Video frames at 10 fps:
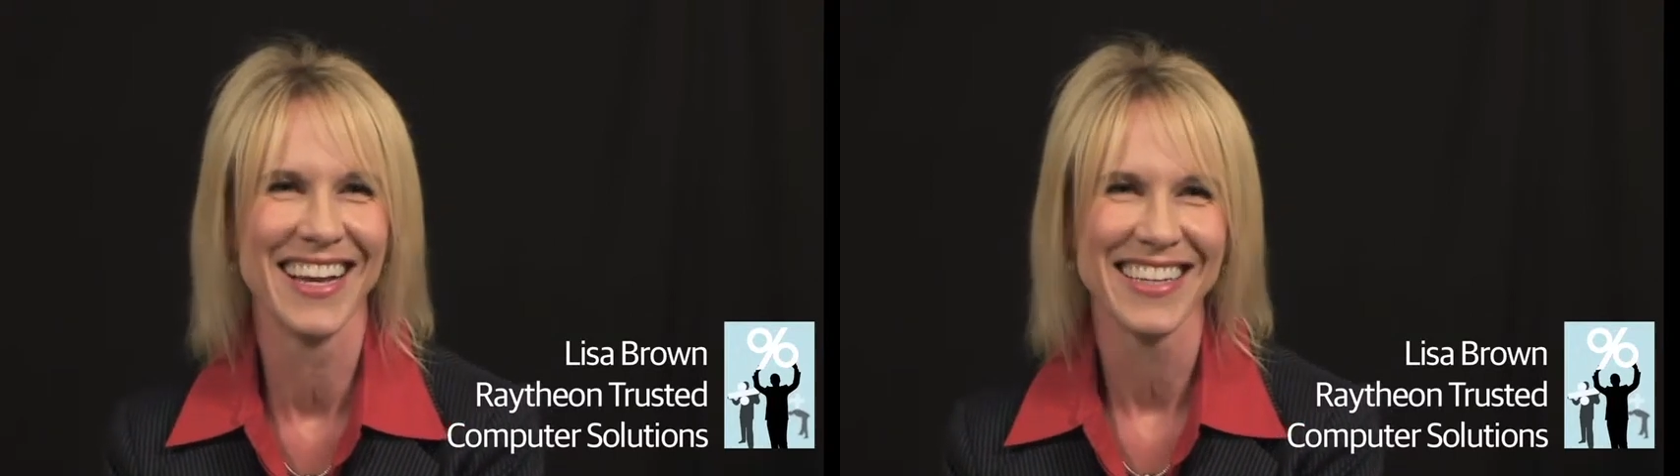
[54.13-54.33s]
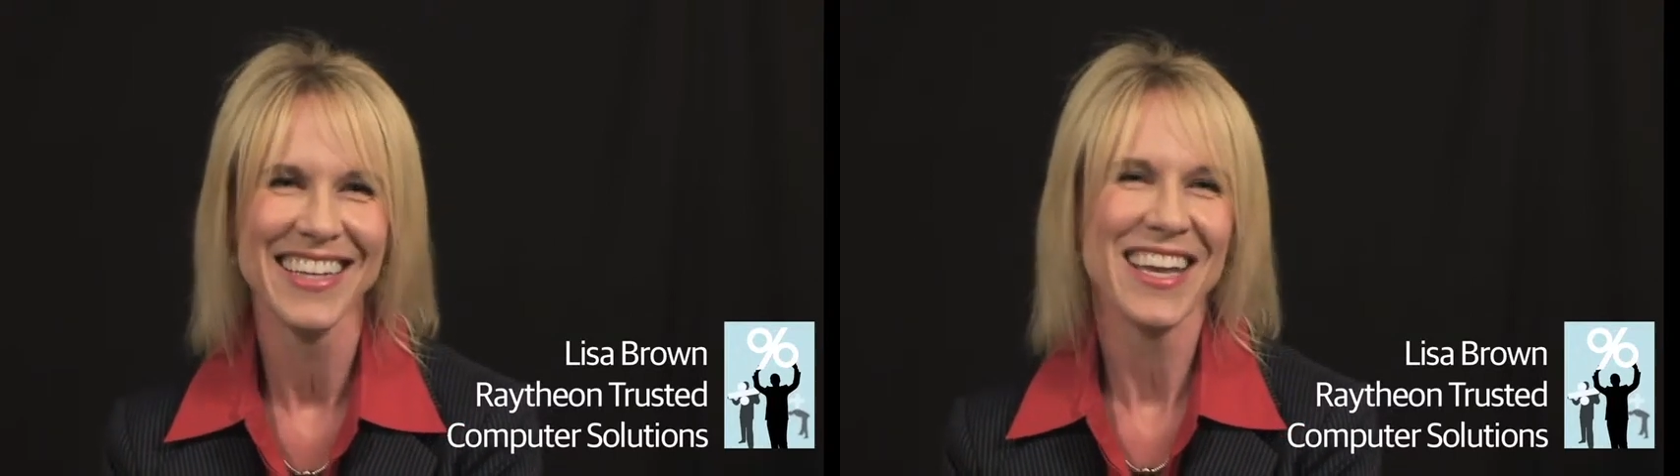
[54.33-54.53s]

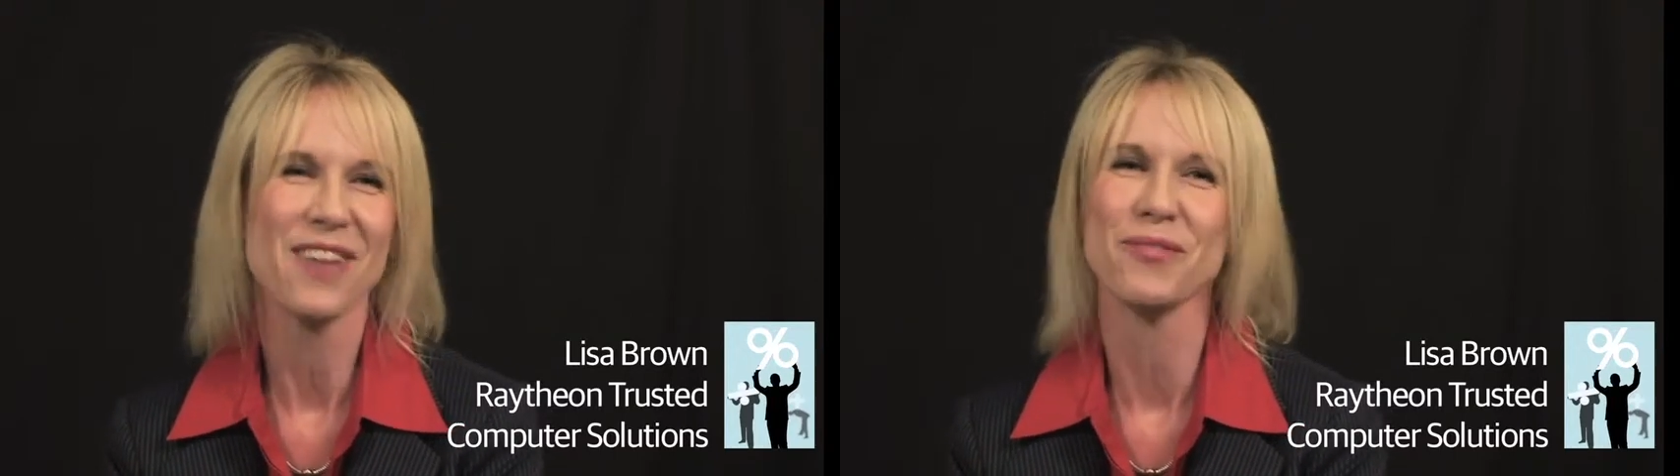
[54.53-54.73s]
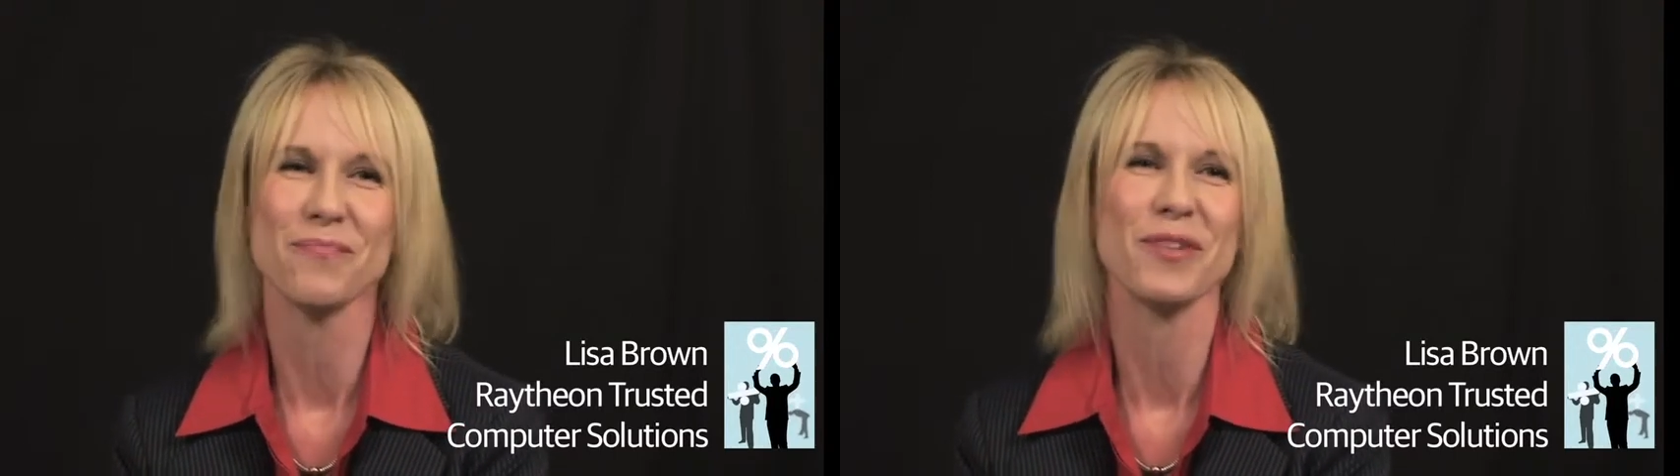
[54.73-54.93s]

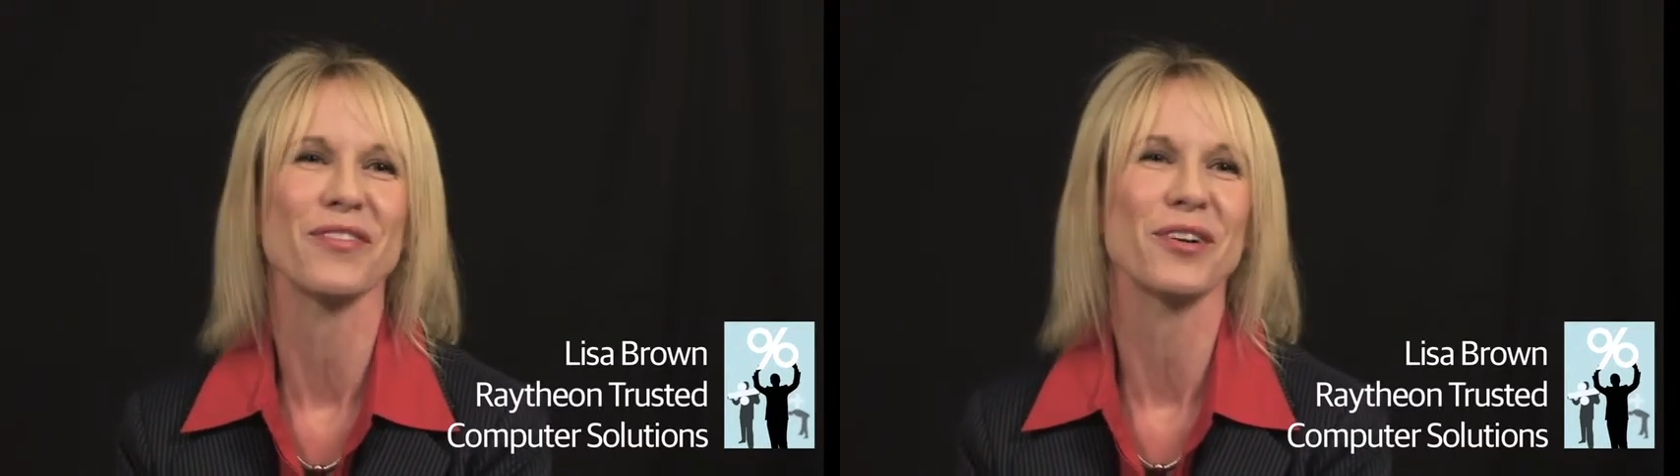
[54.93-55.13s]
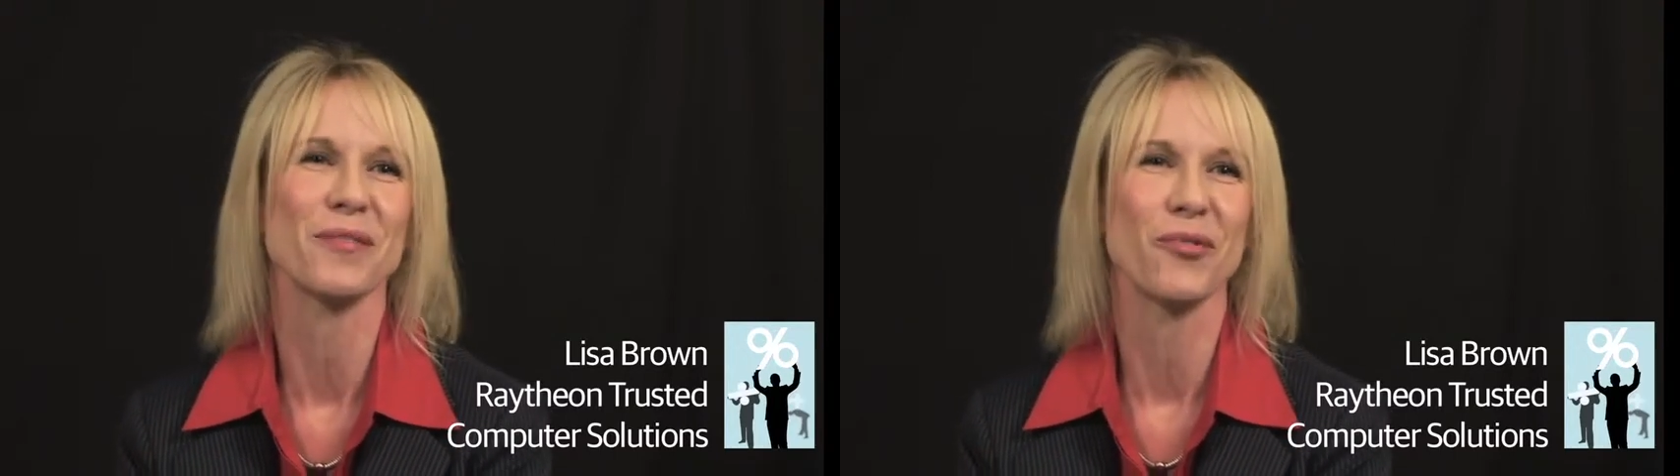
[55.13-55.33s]
It would be
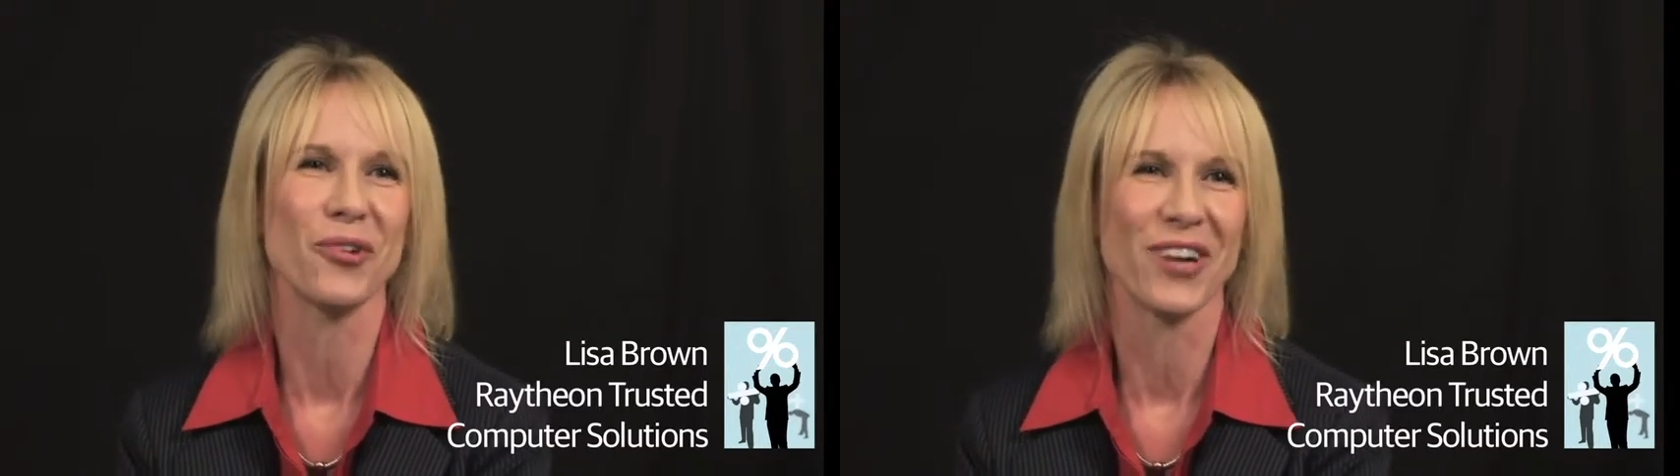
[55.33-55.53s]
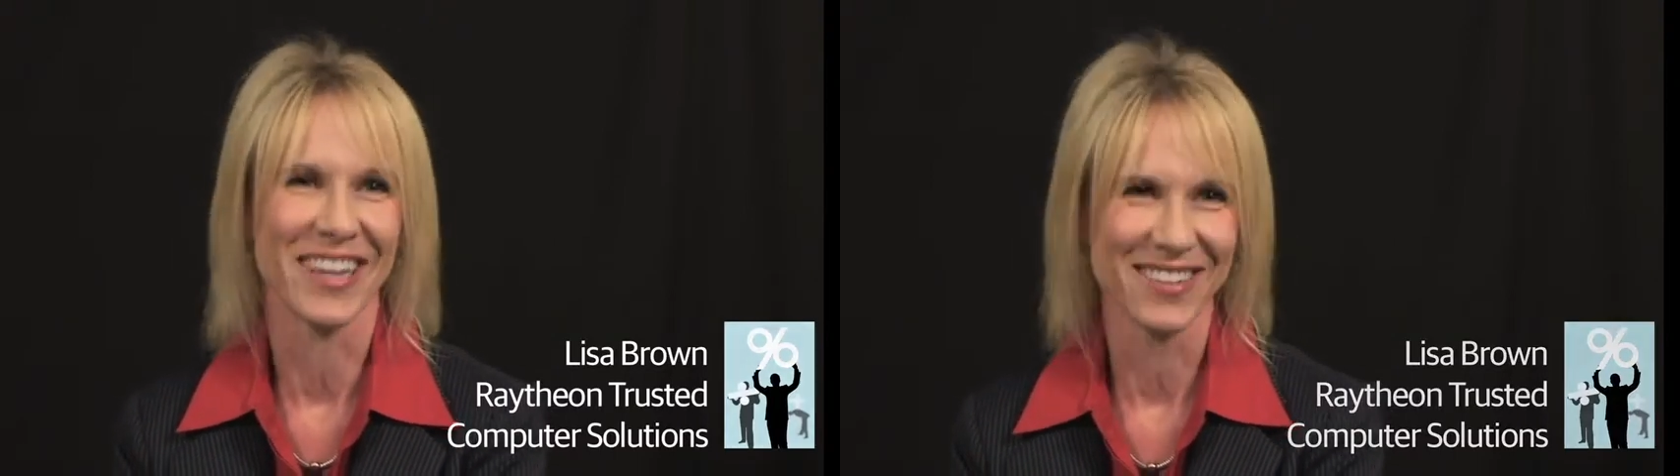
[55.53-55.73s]
very
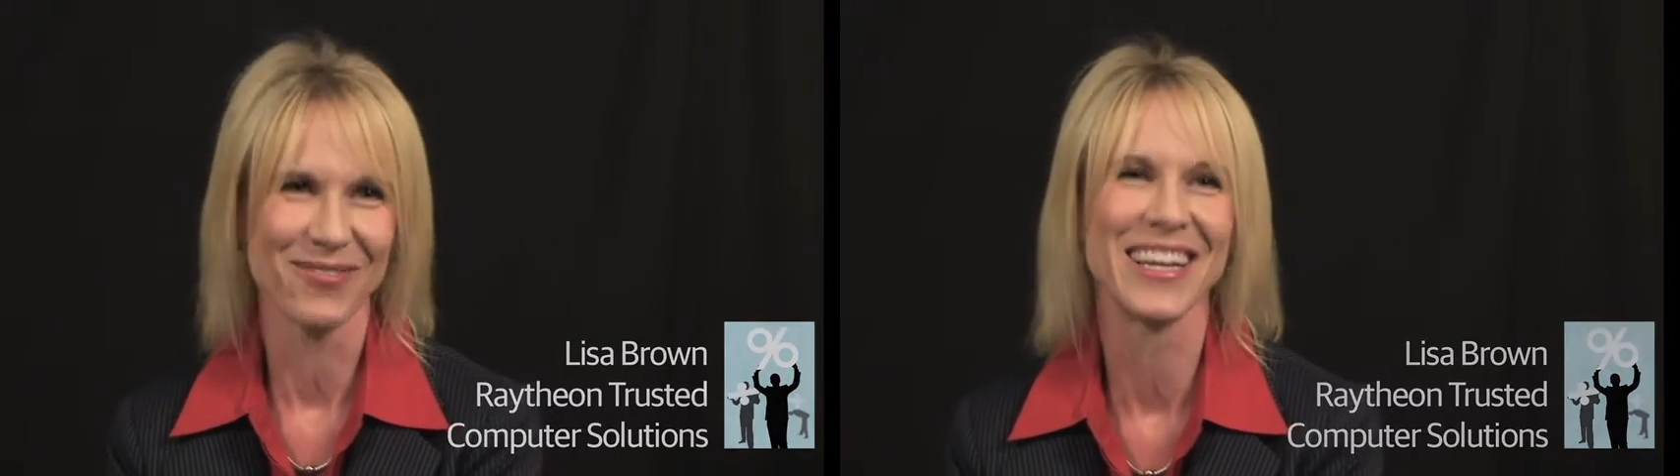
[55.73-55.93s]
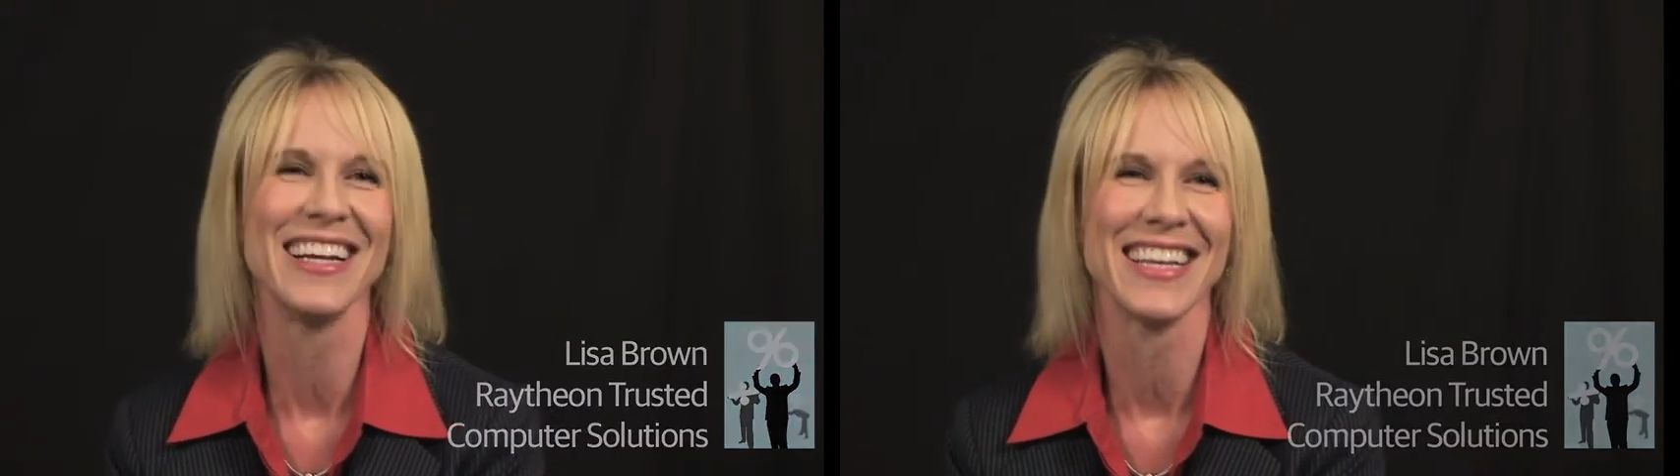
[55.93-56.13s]
boring,
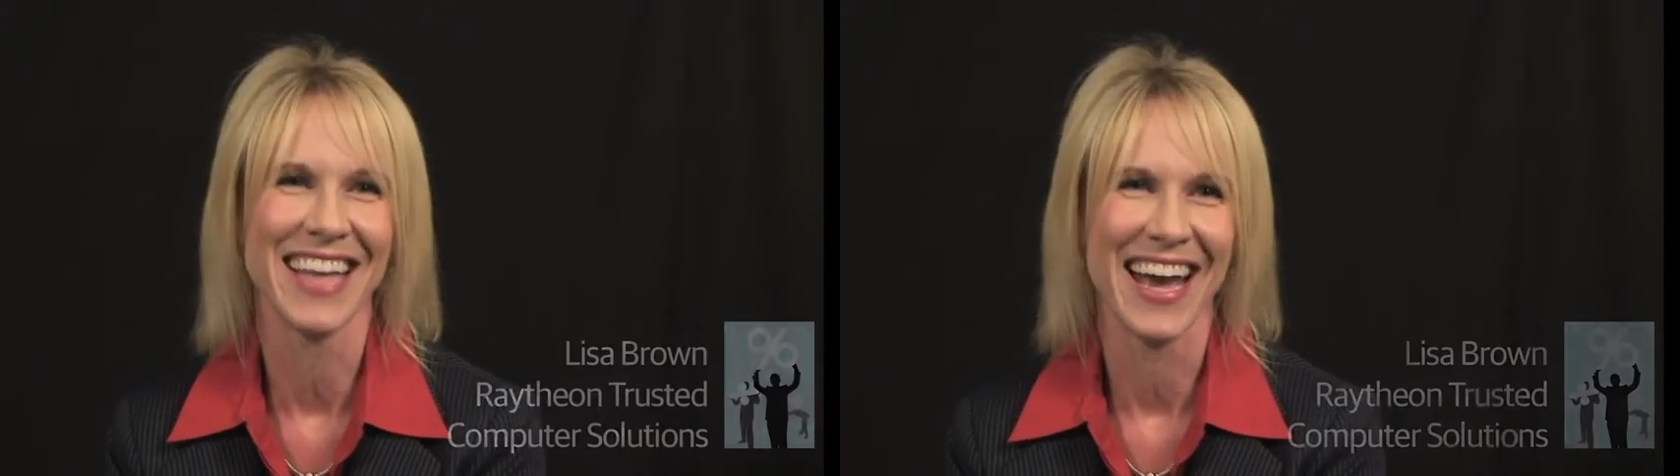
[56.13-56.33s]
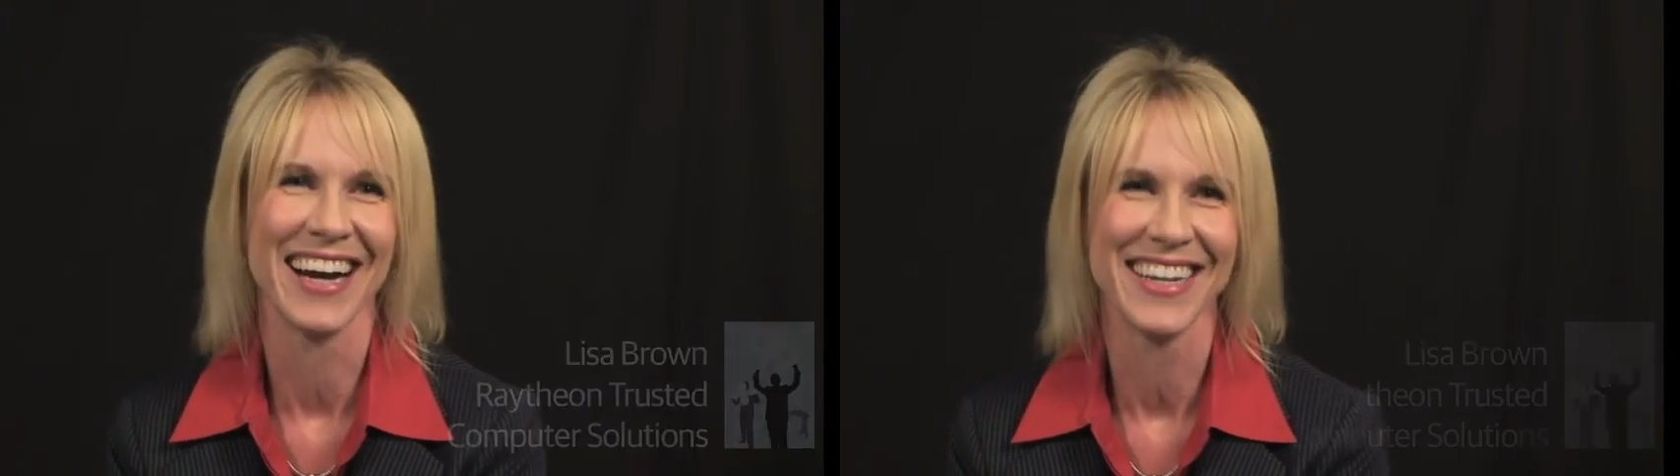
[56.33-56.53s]
but
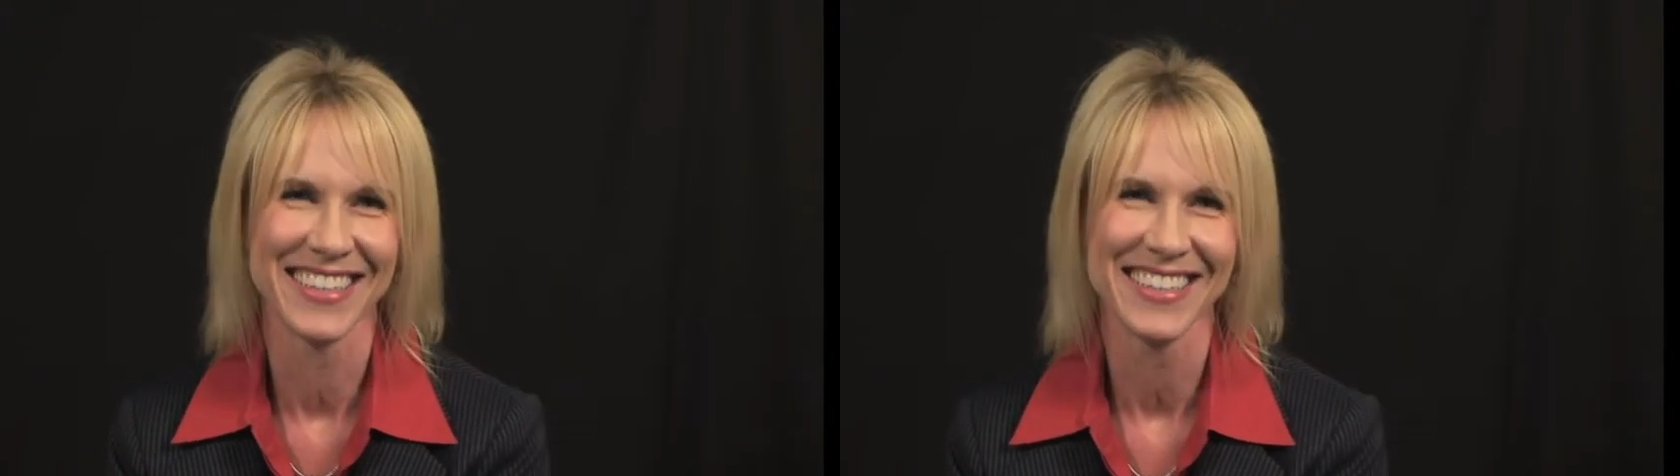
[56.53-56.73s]
yeah.